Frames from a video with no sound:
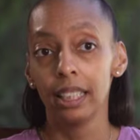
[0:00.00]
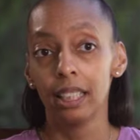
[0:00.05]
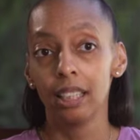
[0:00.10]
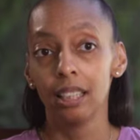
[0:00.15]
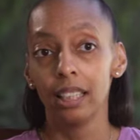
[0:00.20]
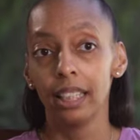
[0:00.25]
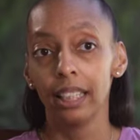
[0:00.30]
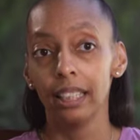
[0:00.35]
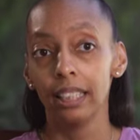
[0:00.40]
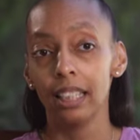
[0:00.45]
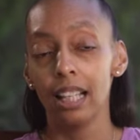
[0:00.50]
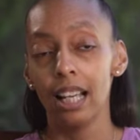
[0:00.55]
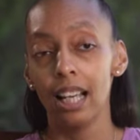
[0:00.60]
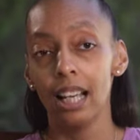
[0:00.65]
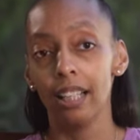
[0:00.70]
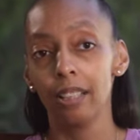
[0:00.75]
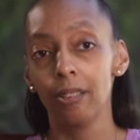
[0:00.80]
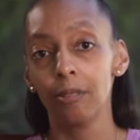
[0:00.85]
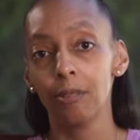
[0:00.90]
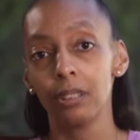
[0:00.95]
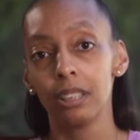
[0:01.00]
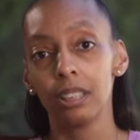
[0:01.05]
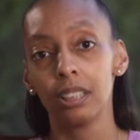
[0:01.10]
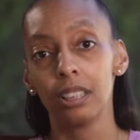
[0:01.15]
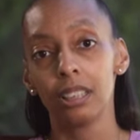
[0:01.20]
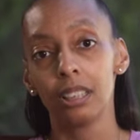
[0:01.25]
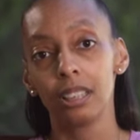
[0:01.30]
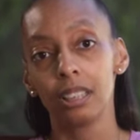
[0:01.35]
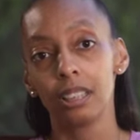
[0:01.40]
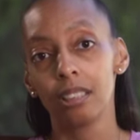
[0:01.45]
there and I
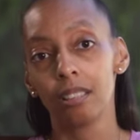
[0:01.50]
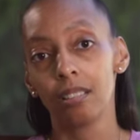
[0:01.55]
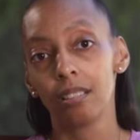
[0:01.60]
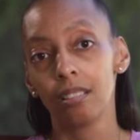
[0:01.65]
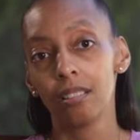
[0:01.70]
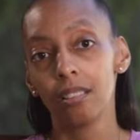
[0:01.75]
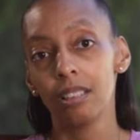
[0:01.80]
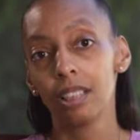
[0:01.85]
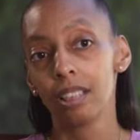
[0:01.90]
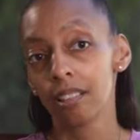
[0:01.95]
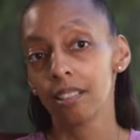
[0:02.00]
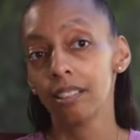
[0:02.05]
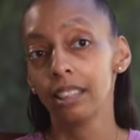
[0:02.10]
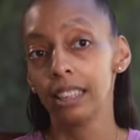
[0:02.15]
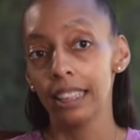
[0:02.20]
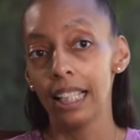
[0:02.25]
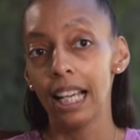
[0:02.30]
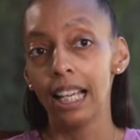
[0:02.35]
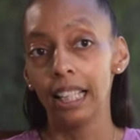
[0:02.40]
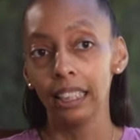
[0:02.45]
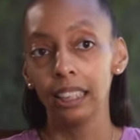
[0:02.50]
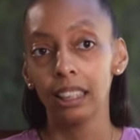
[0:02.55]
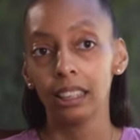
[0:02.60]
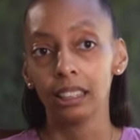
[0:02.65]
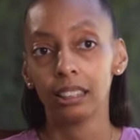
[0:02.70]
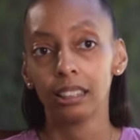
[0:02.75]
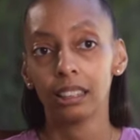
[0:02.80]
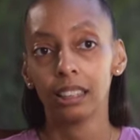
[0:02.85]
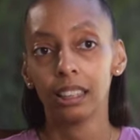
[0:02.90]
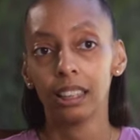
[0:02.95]
was literally dying.